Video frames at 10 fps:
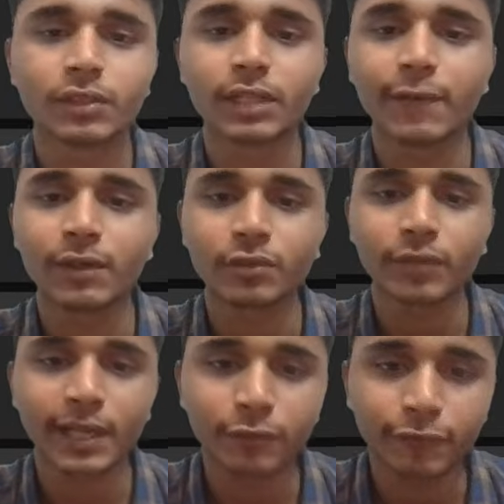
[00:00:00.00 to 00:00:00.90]
So I was
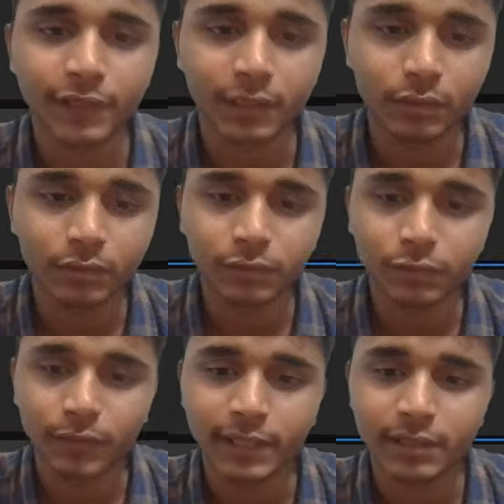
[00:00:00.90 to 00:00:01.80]
trying to figure out
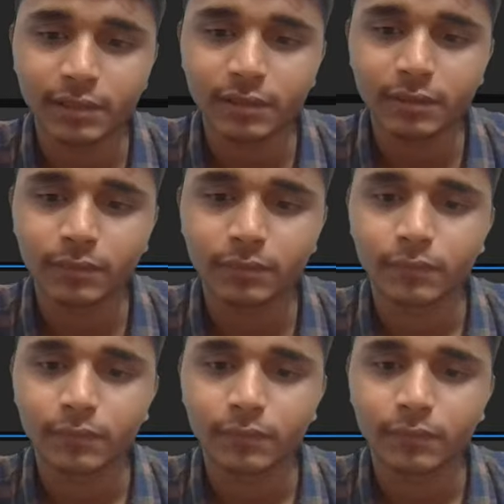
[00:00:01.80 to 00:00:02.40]
why it's